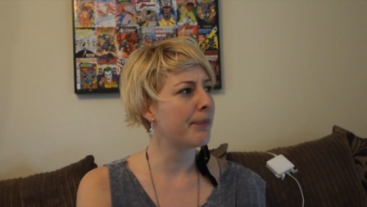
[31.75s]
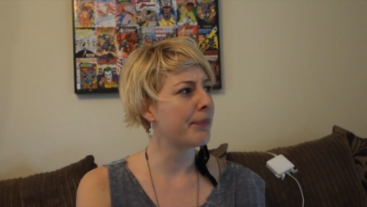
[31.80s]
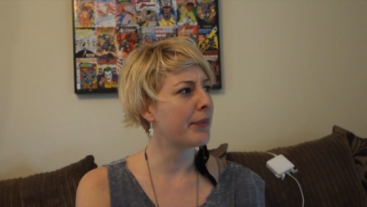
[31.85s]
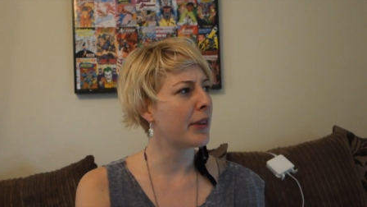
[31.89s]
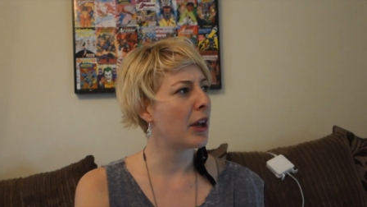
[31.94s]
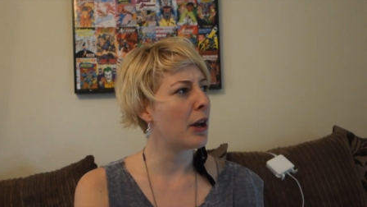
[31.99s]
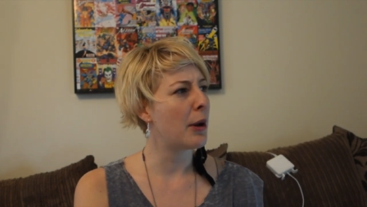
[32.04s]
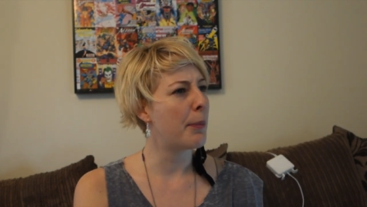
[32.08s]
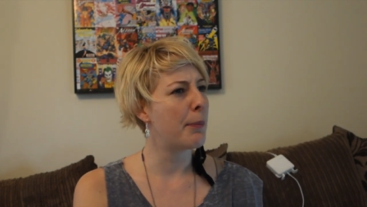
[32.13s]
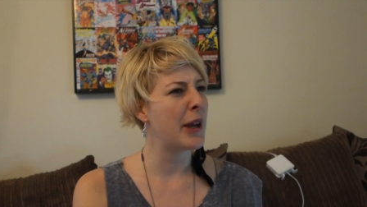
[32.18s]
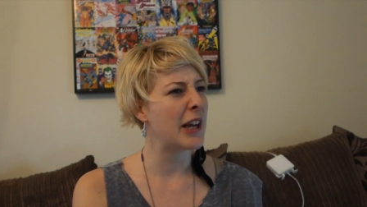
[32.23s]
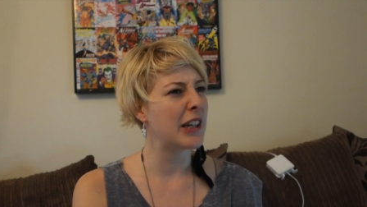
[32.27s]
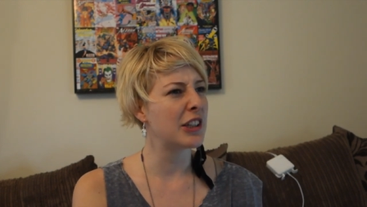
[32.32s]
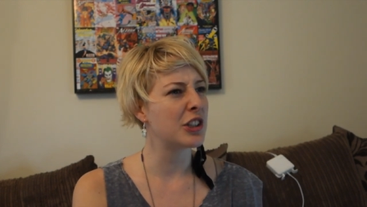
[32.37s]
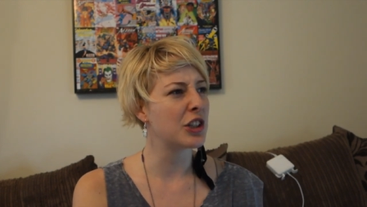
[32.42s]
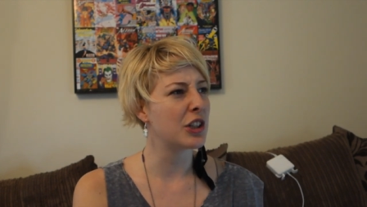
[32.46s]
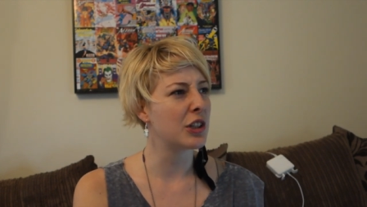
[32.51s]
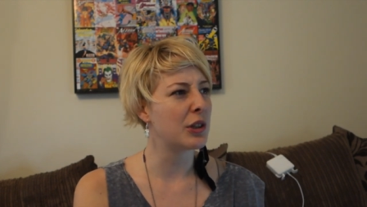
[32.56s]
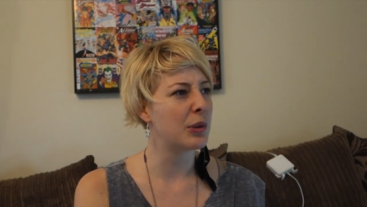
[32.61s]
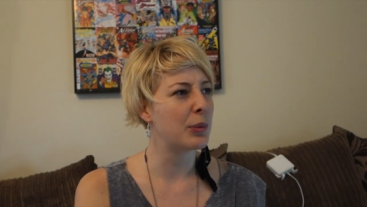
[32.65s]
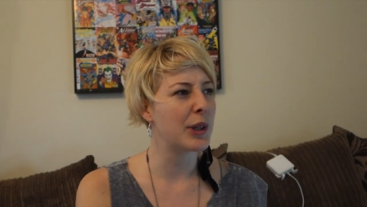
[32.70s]
um, a
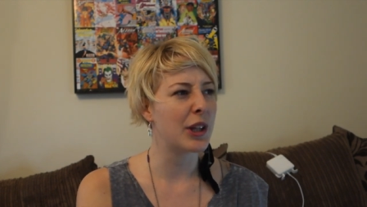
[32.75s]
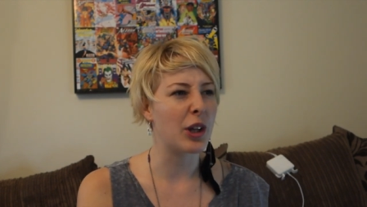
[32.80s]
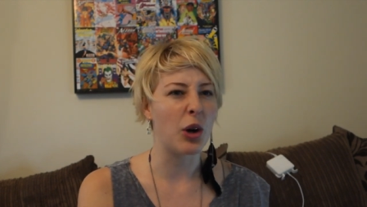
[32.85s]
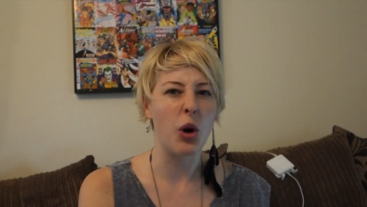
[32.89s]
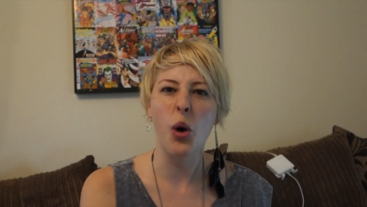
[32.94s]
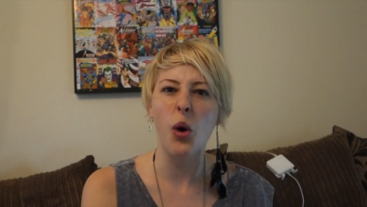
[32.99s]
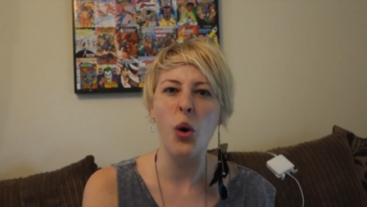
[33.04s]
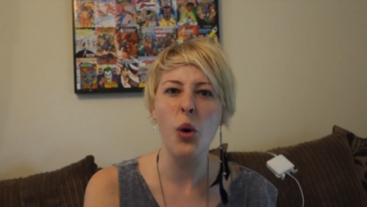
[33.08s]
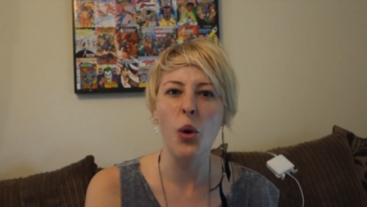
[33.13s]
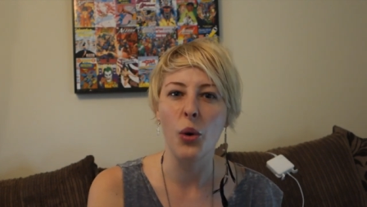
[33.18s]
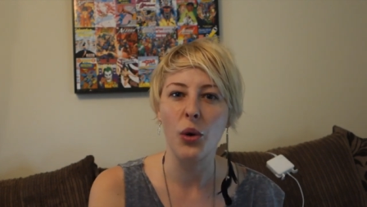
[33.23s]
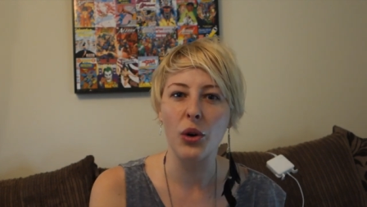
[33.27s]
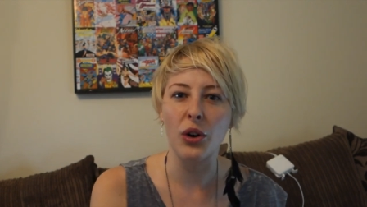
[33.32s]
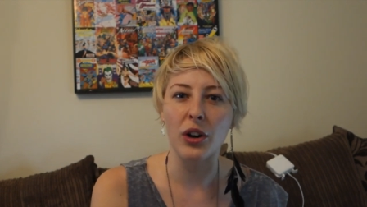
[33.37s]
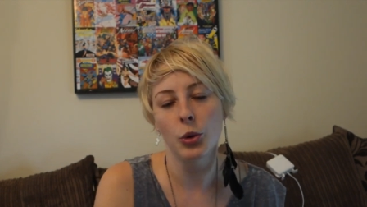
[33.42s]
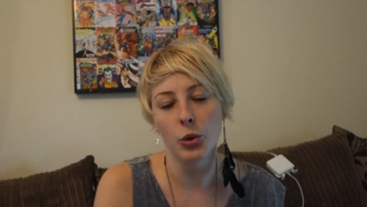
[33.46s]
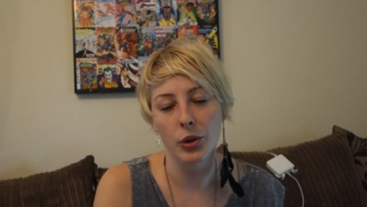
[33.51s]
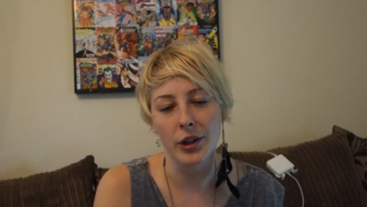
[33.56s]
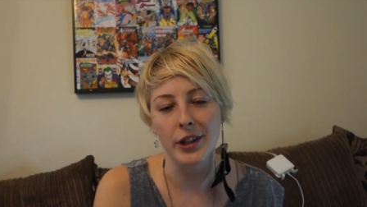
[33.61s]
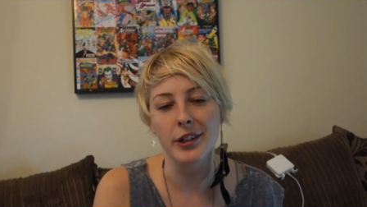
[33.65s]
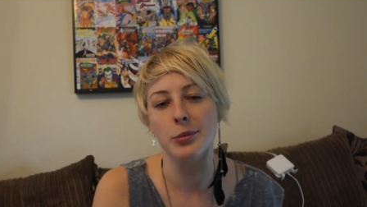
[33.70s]
picture with a hawk.
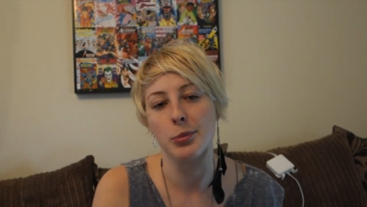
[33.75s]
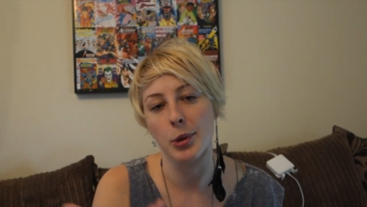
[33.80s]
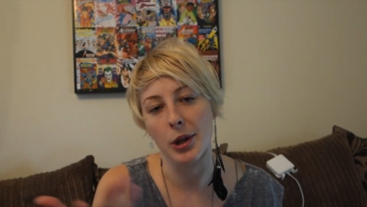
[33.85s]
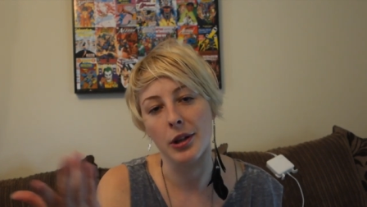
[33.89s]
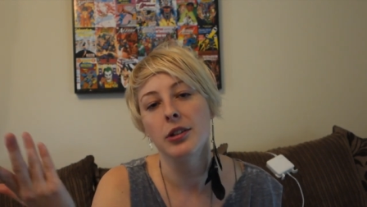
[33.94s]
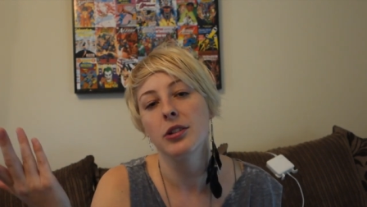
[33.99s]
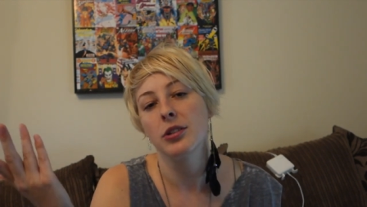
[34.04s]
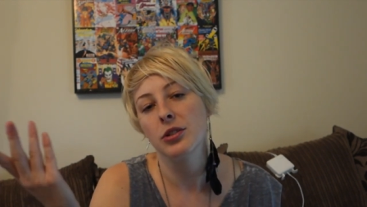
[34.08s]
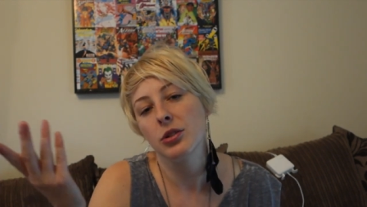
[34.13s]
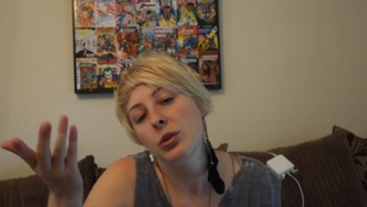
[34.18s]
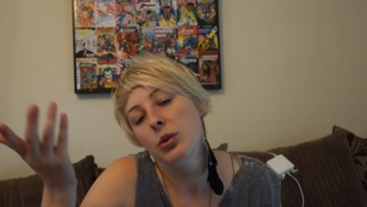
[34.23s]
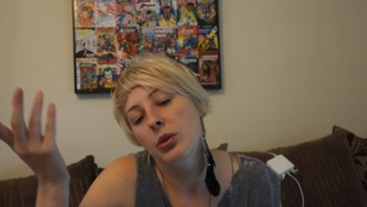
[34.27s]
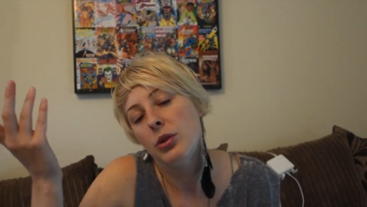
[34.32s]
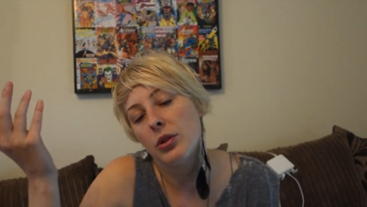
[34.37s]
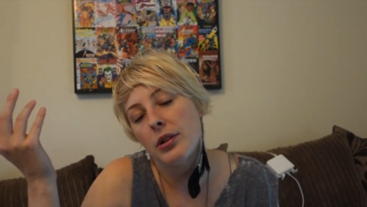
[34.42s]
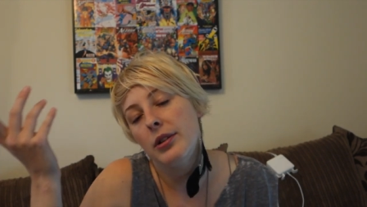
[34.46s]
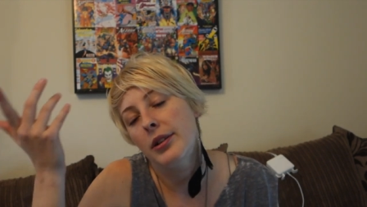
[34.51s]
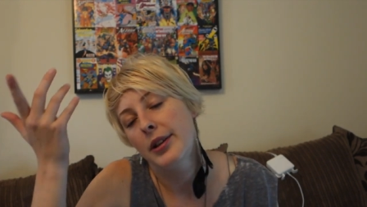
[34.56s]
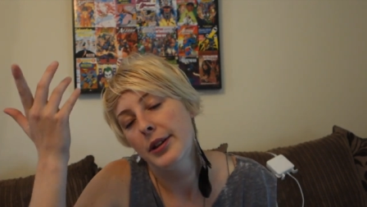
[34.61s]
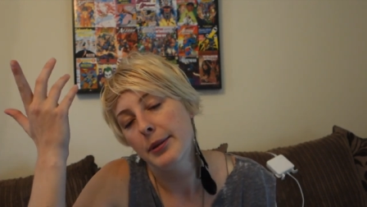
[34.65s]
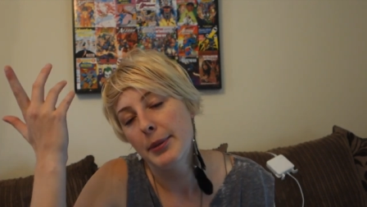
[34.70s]
Hawkins Brothers,
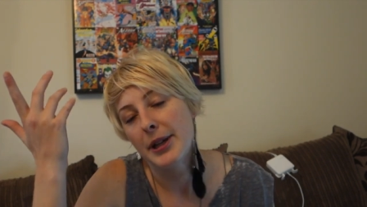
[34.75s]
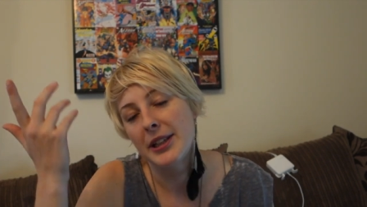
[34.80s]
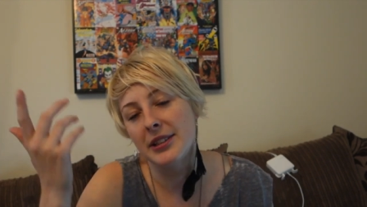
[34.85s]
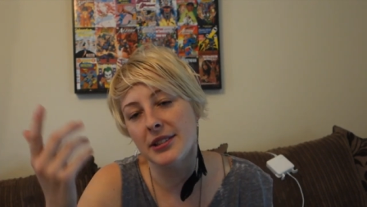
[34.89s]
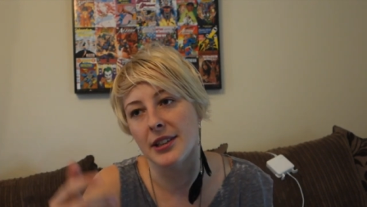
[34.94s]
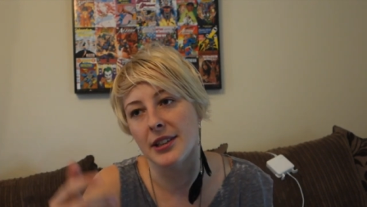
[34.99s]
hawk, uh, makes